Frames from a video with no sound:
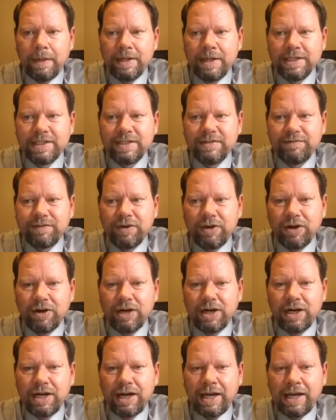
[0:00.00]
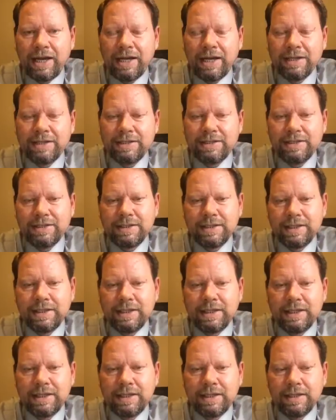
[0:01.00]
As far as
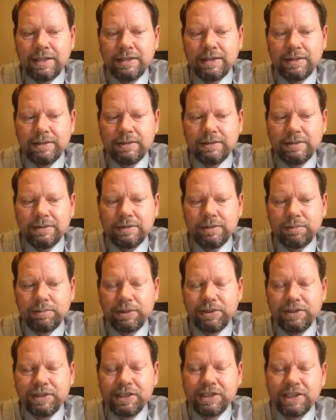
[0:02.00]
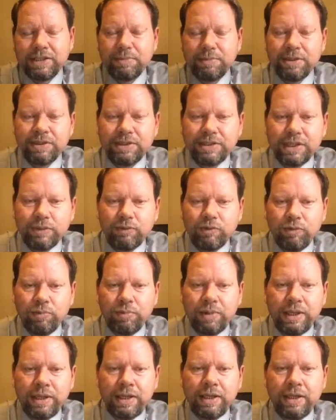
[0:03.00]
the participants that will
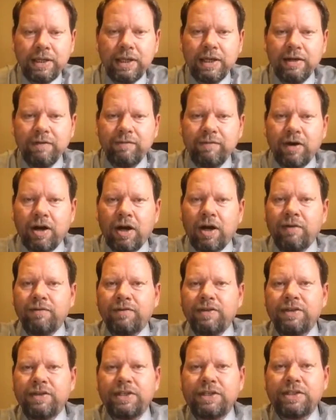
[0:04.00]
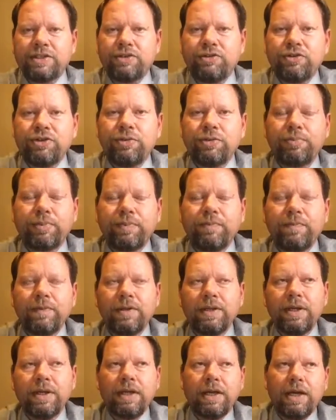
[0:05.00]
be involved in this group,
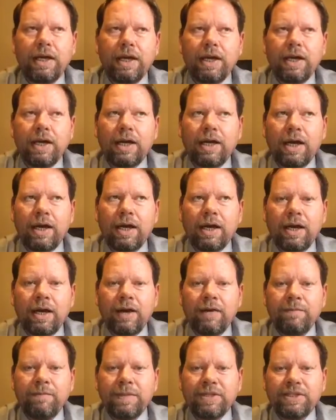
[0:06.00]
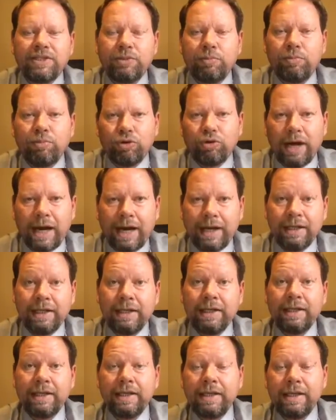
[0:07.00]
Mr.
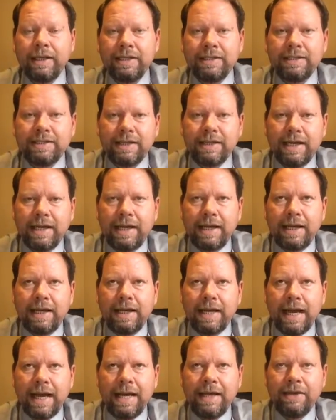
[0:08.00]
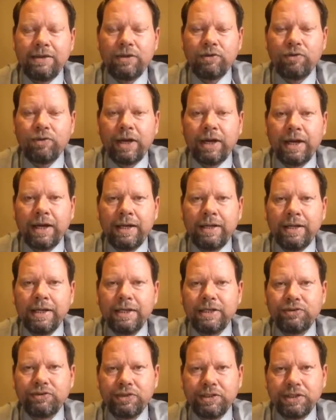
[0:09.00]
Bradley is a 8th grade
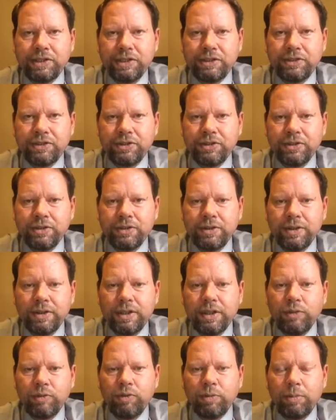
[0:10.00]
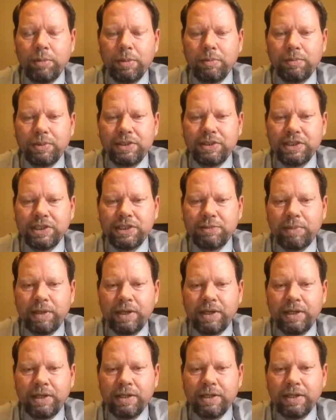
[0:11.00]
history teacher, will be
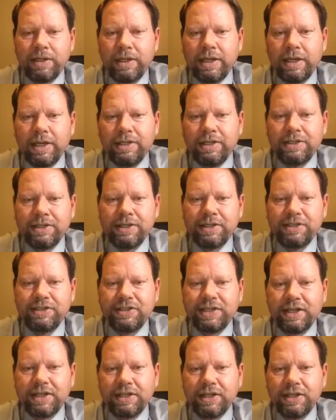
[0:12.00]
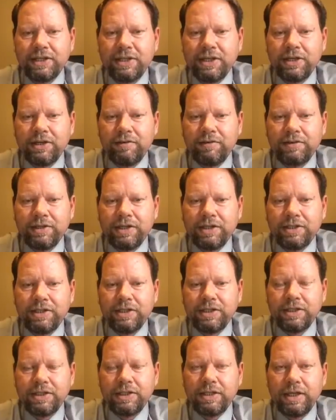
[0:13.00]
participating. He's in his 2nd year of
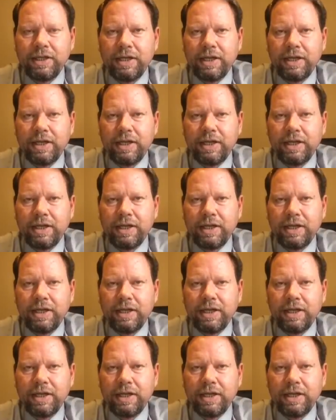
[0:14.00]
teaching.